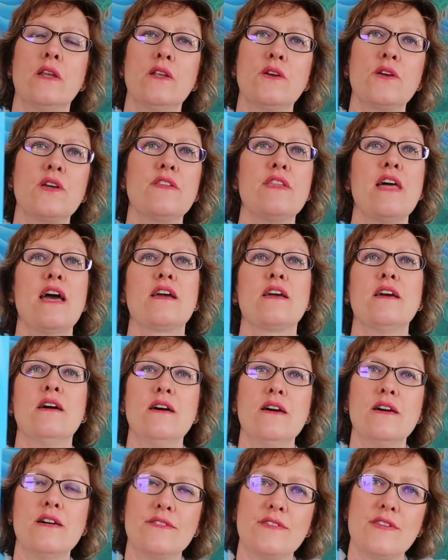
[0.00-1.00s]
Look at that
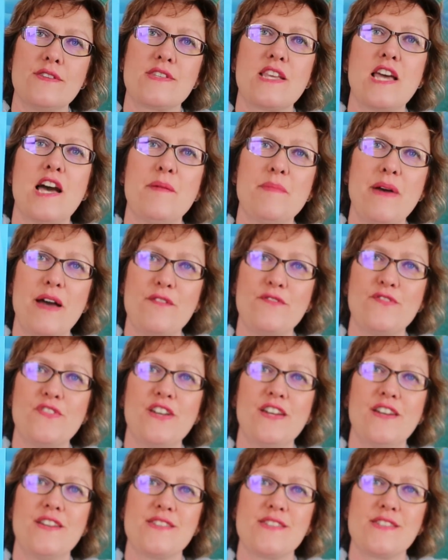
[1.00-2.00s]
card that's come out
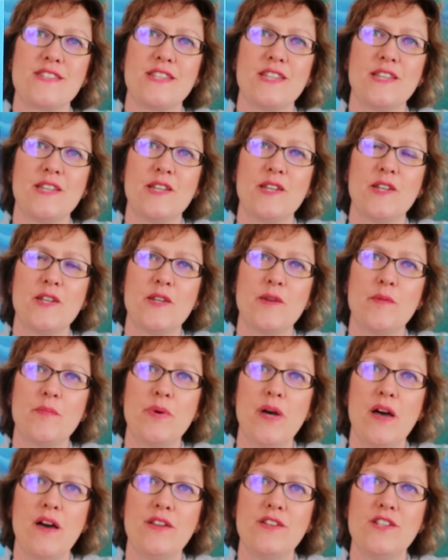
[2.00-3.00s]
first.
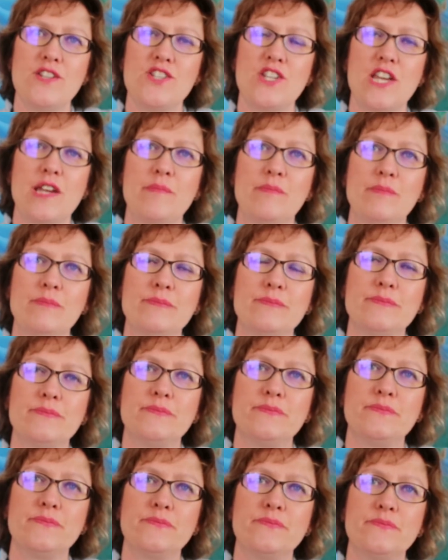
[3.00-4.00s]
Partnership.
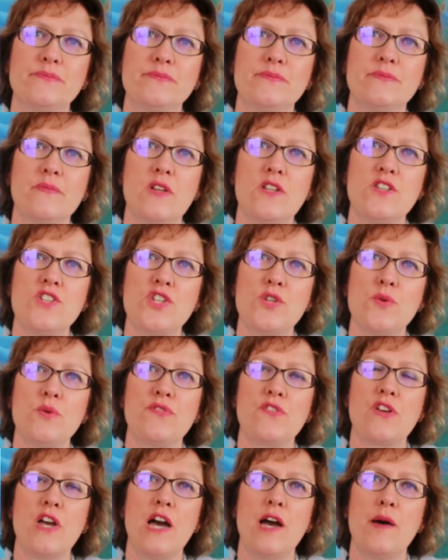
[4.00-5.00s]
2
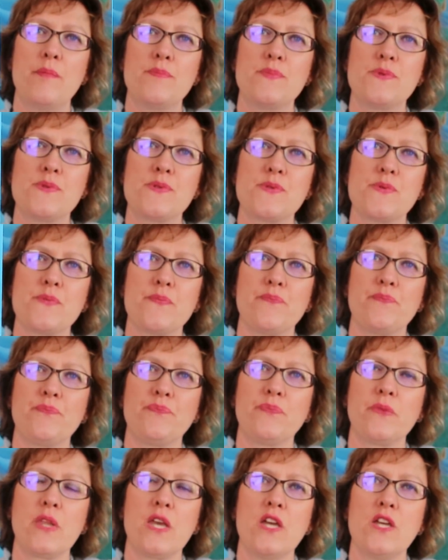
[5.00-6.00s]
of Cups.
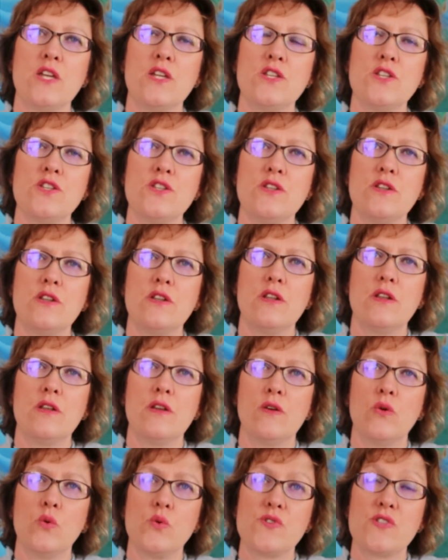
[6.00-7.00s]

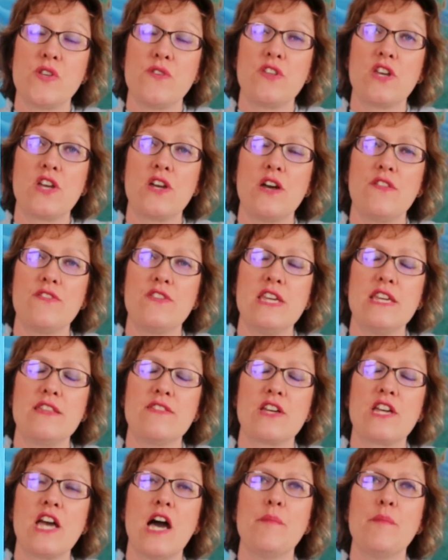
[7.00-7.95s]
Also the